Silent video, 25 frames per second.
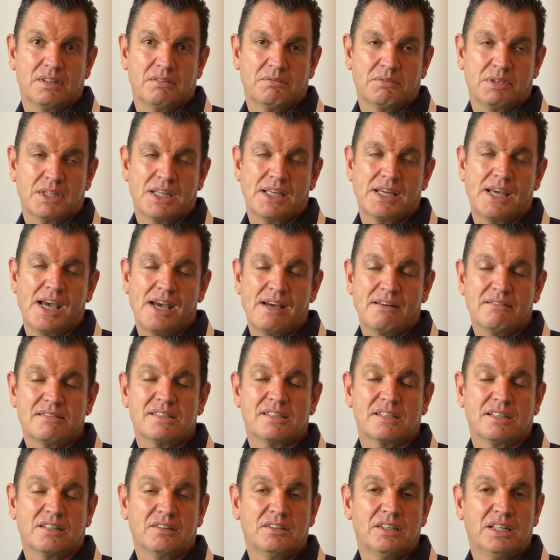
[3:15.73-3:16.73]
with their
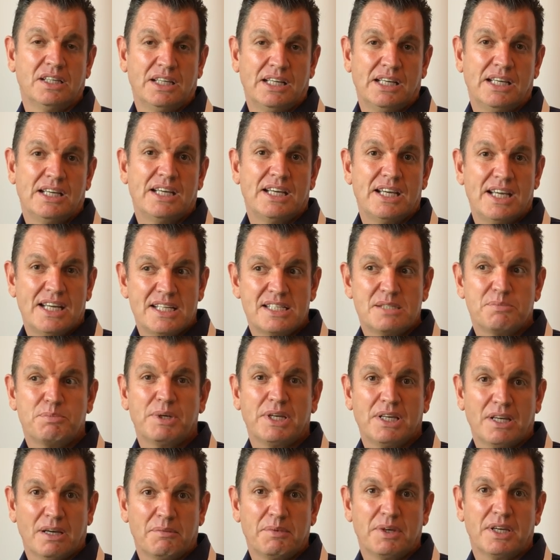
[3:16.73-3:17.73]
house. So it's
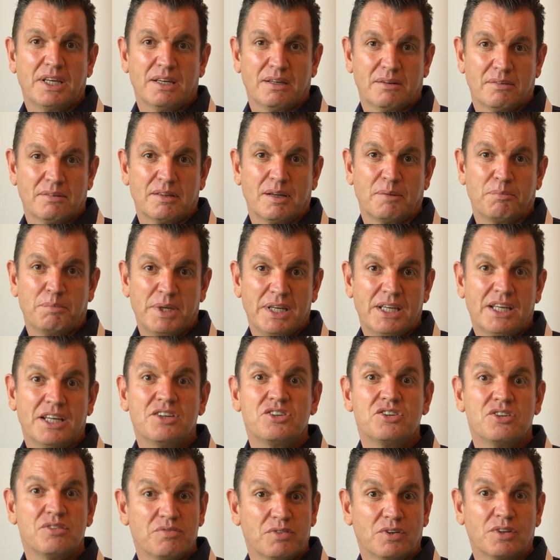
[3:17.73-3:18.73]
becoming a big
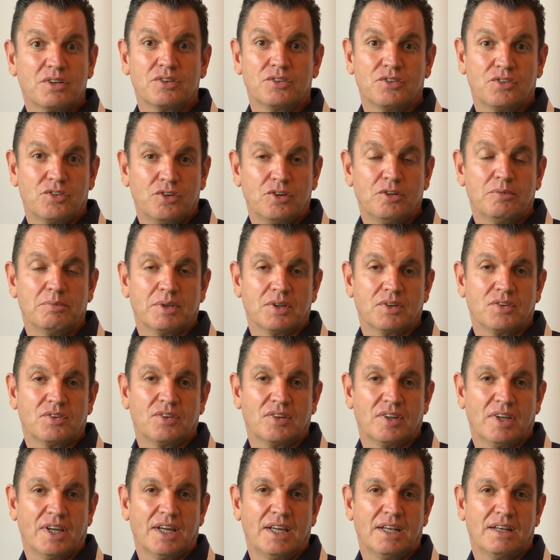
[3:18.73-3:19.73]
issue for
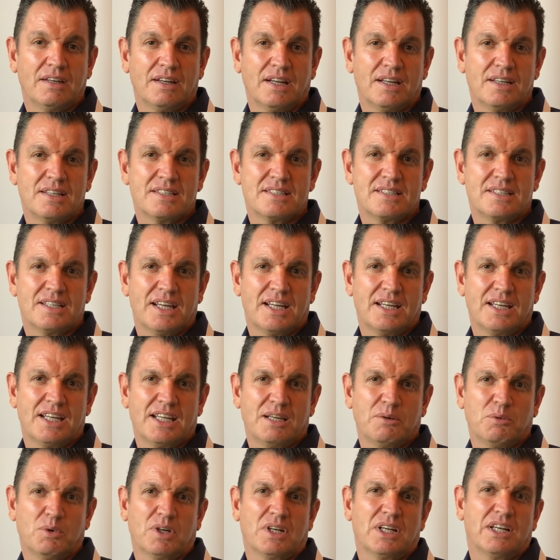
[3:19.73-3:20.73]
consumers, and
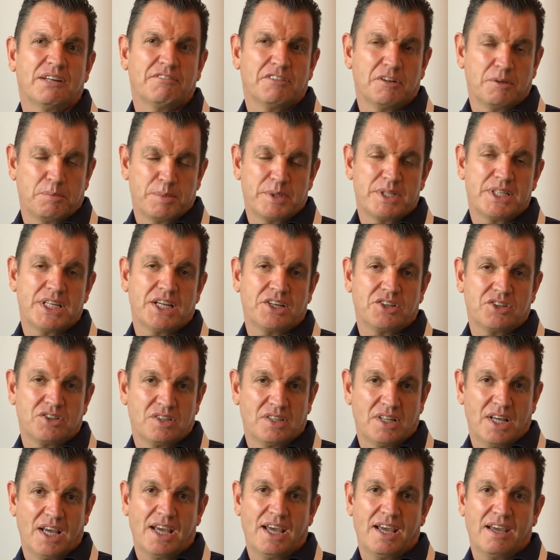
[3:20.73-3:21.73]
understanding what level of
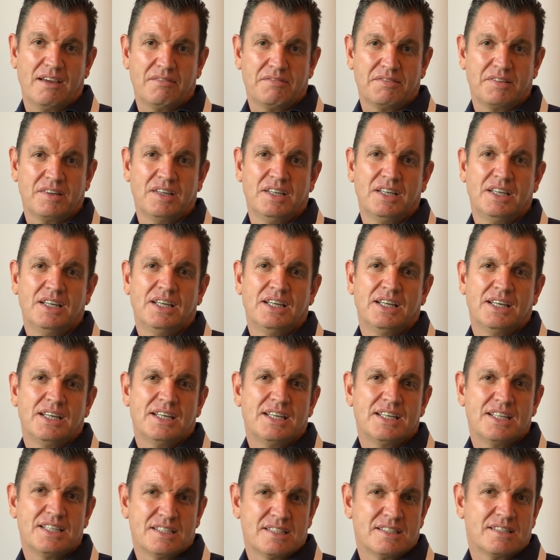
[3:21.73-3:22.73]
protection they have
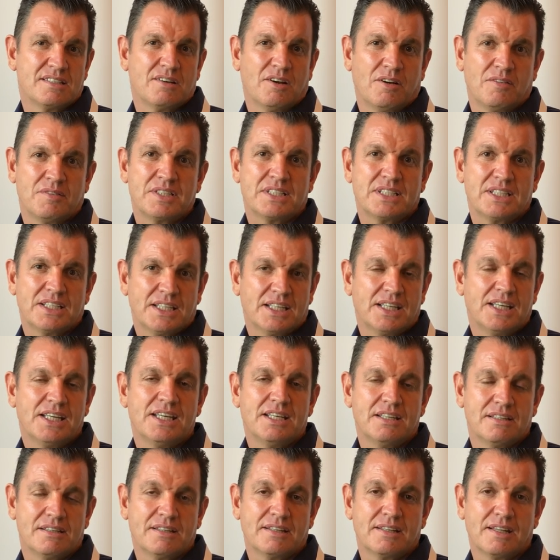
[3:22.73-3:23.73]
is obviously
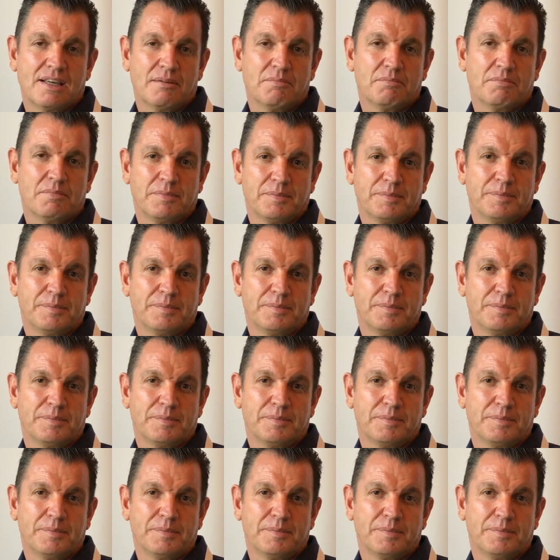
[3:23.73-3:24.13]
key to them.